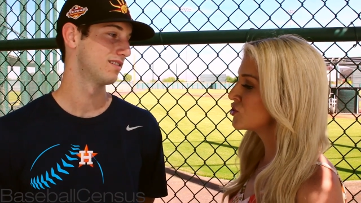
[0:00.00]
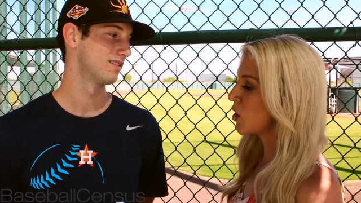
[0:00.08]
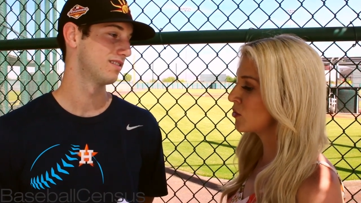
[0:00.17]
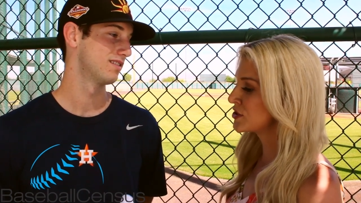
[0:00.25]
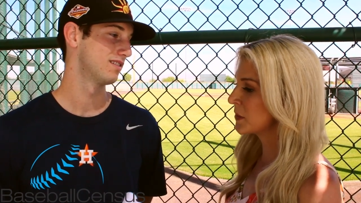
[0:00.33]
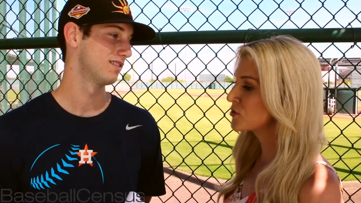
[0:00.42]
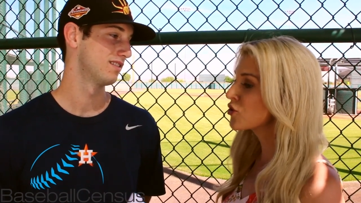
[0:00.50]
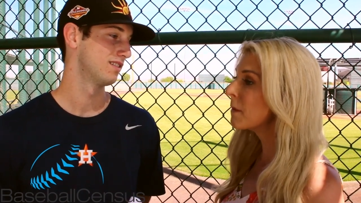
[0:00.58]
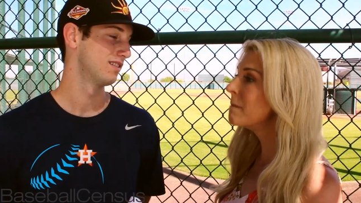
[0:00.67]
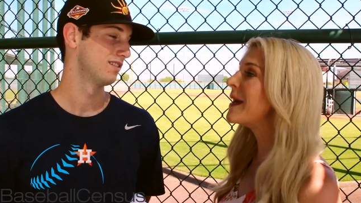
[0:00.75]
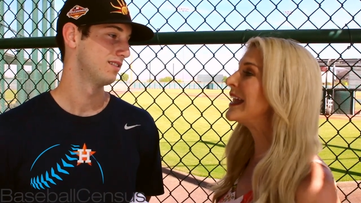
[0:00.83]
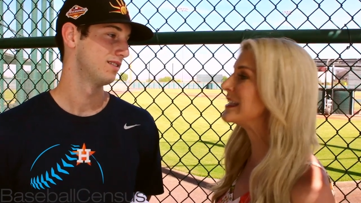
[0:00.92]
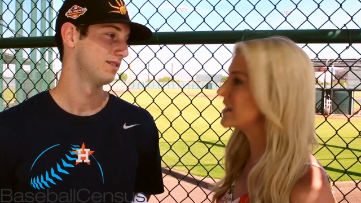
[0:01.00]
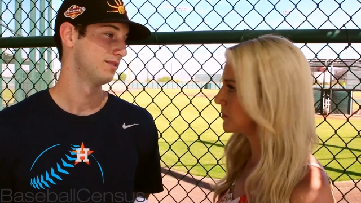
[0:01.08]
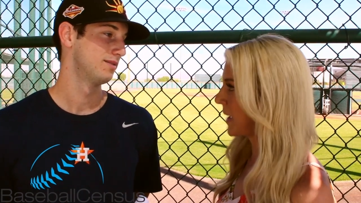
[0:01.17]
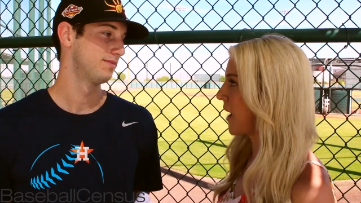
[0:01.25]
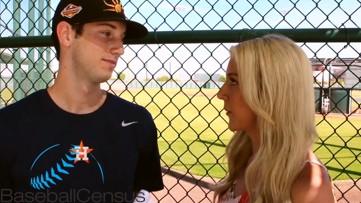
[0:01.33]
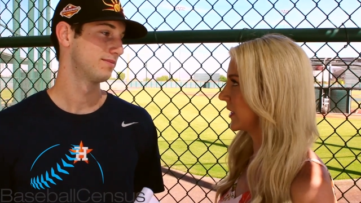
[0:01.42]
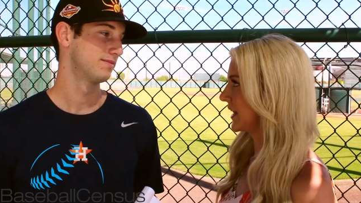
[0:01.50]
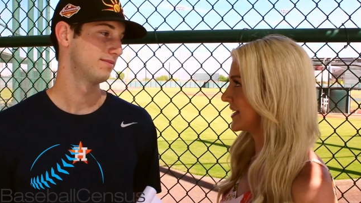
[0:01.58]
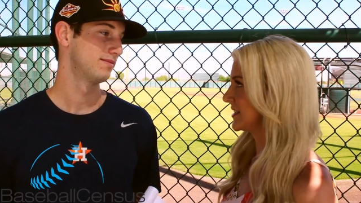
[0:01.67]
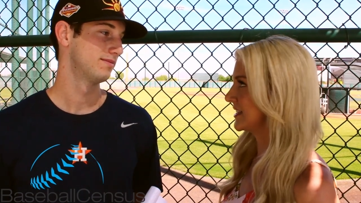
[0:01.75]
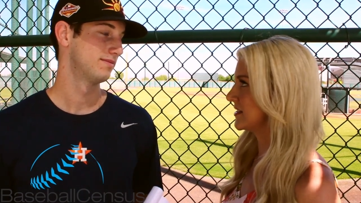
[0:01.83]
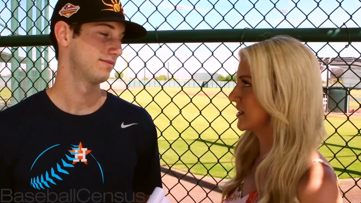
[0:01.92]
Speaker 1: showed some tremendous power
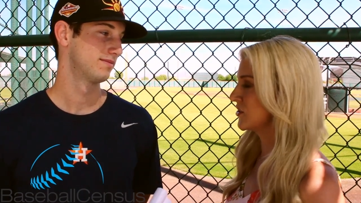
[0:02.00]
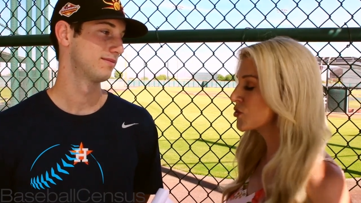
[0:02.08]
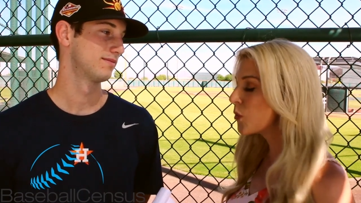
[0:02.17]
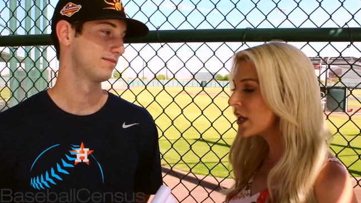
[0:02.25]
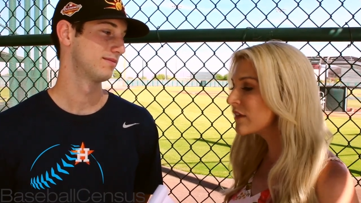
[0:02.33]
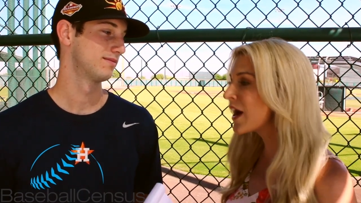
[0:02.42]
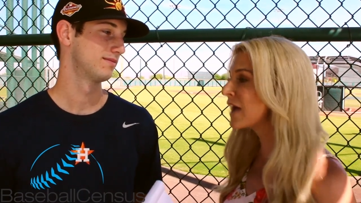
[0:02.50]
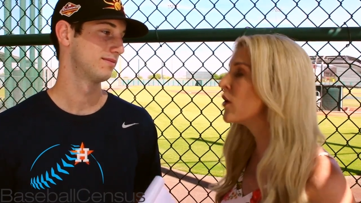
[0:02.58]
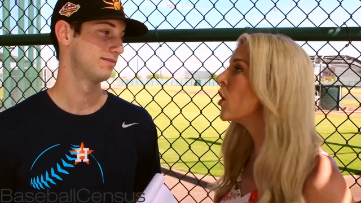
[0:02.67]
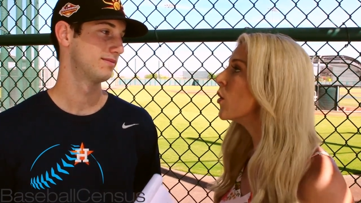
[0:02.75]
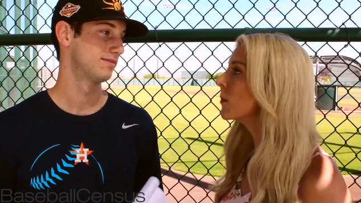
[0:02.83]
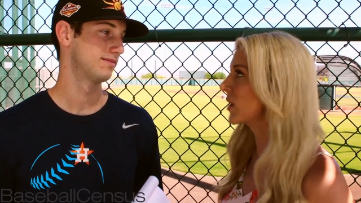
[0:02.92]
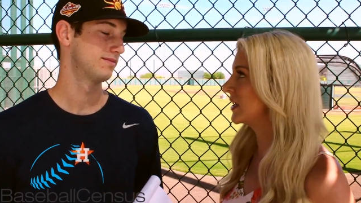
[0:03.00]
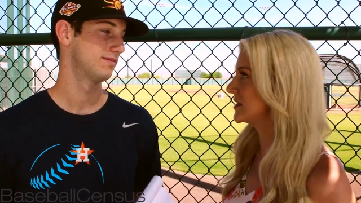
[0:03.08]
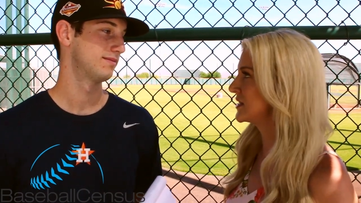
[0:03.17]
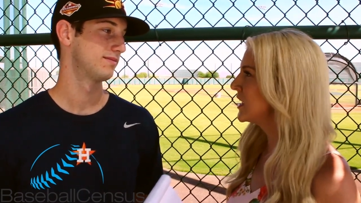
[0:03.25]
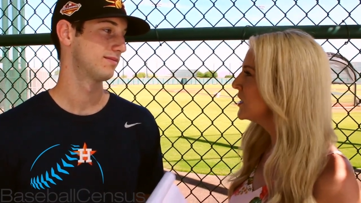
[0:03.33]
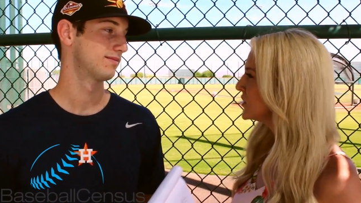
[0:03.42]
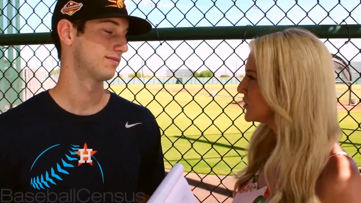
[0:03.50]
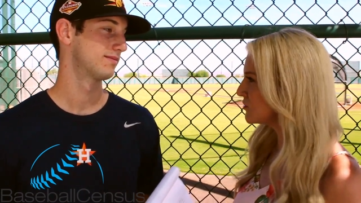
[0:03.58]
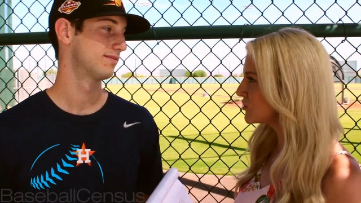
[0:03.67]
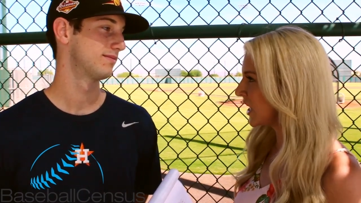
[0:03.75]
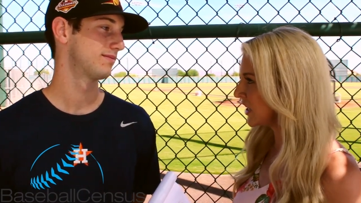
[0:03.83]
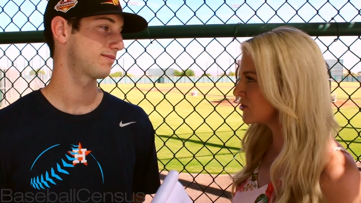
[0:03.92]
last season, 25 home runs. Did
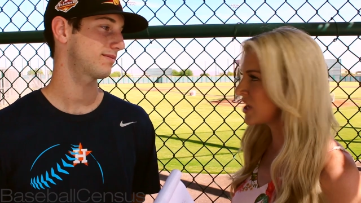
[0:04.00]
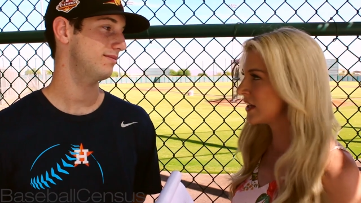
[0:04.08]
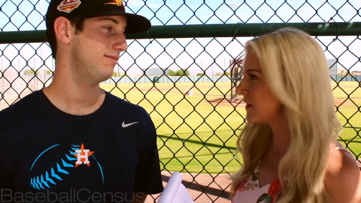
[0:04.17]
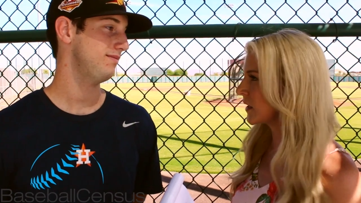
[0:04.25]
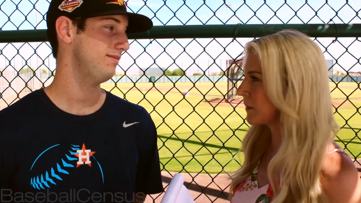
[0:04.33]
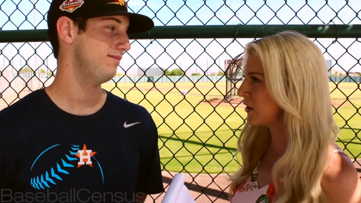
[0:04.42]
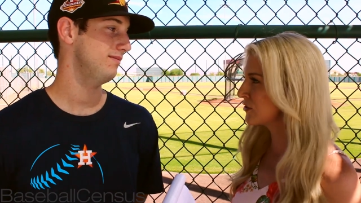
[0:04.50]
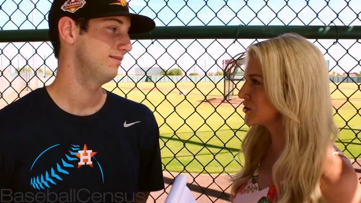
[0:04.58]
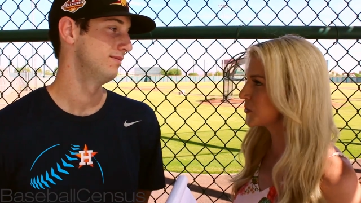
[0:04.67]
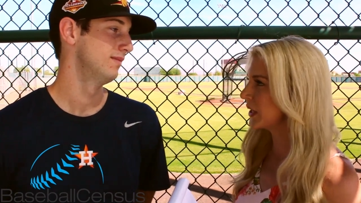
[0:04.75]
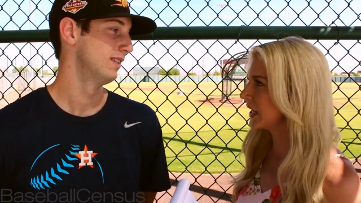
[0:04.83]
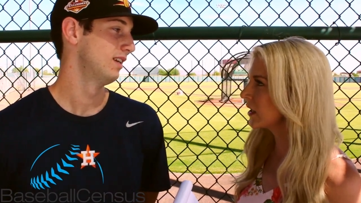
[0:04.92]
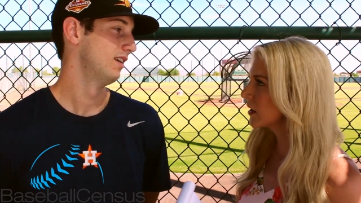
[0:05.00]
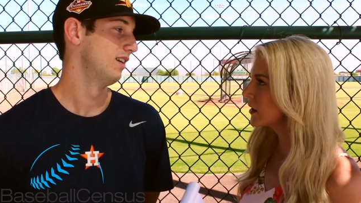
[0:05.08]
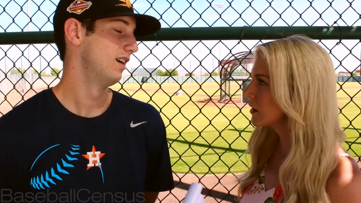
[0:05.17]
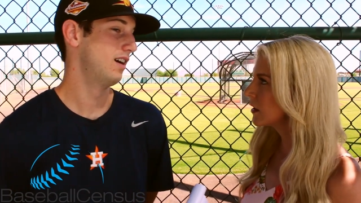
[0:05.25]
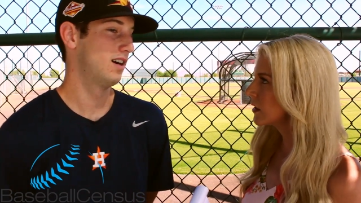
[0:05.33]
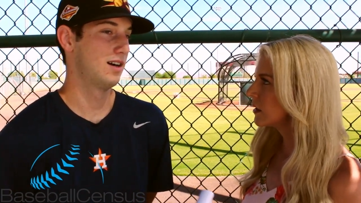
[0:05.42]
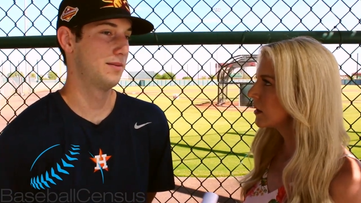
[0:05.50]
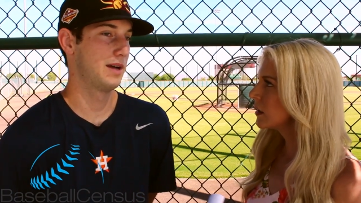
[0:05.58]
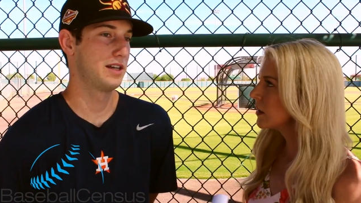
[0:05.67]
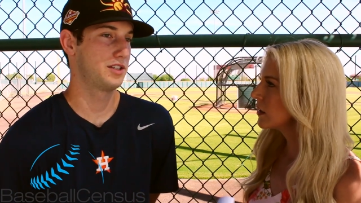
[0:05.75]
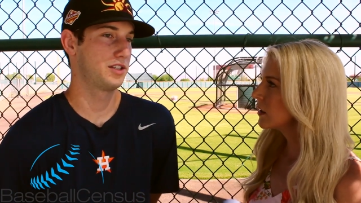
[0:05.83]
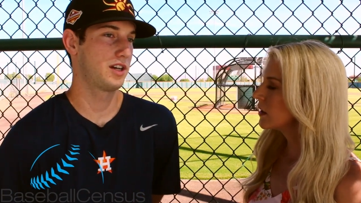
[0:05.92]
you change anything about your swing?
Speaker 2: Um,
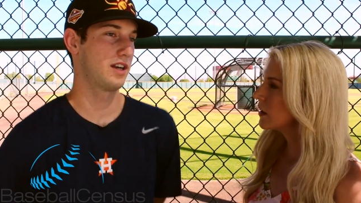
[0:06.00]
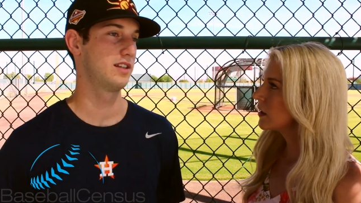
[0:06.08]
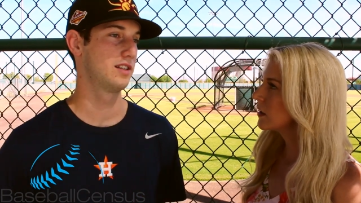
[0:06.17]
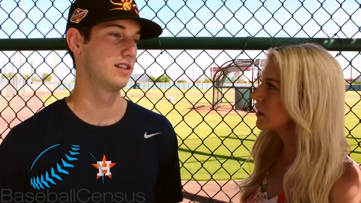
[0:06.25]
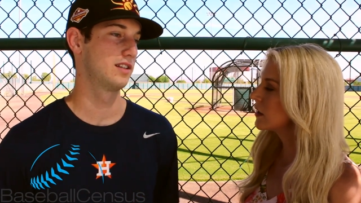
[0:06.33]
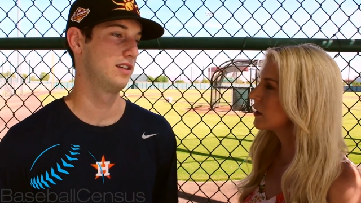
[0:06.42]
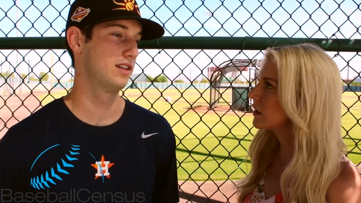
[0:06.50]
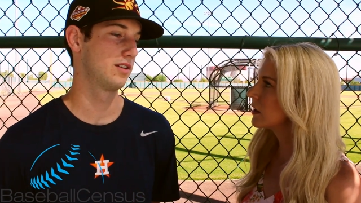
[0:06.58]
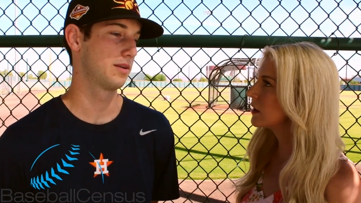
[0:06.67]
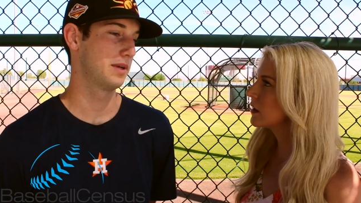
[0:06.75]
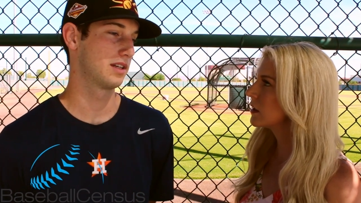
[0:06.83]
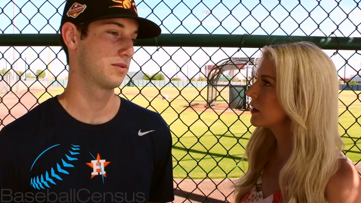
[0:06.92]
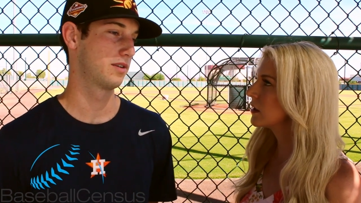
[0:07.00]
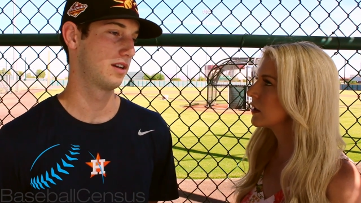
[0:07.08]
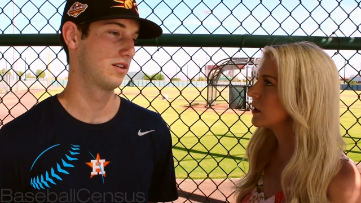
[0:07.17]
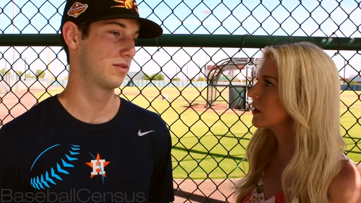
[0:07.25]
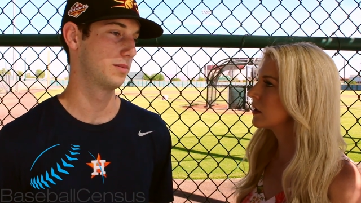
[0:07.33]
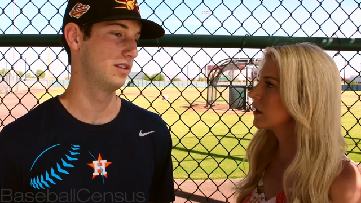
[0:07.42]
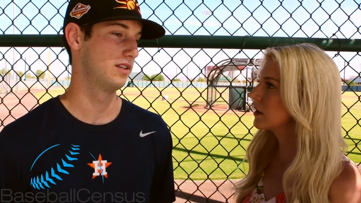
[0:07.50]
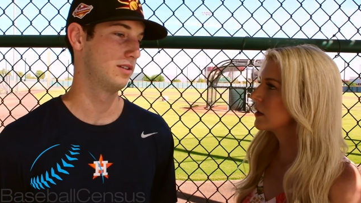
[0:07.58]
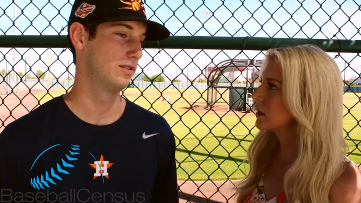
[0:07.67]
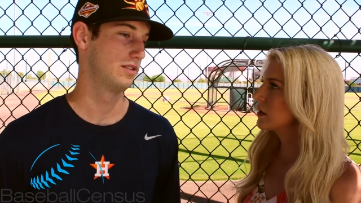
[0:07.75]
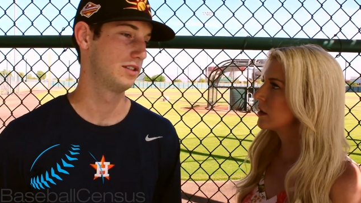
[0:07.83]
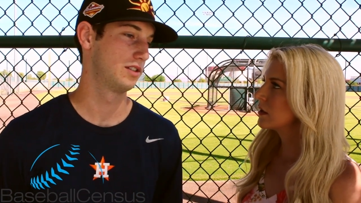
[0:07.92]
I just try to, you know, get back to what I normally
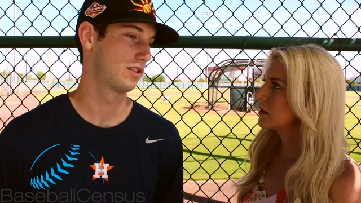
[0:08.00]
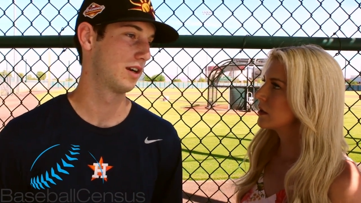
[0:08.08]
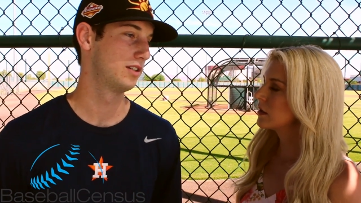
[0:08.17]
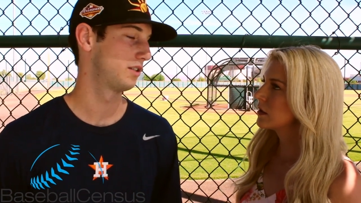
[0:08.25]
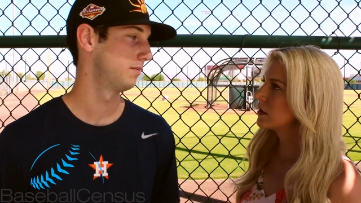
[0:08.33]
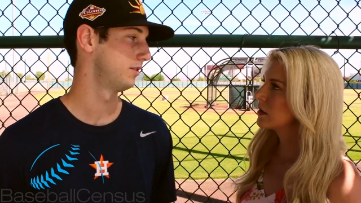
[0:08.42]
do and just try and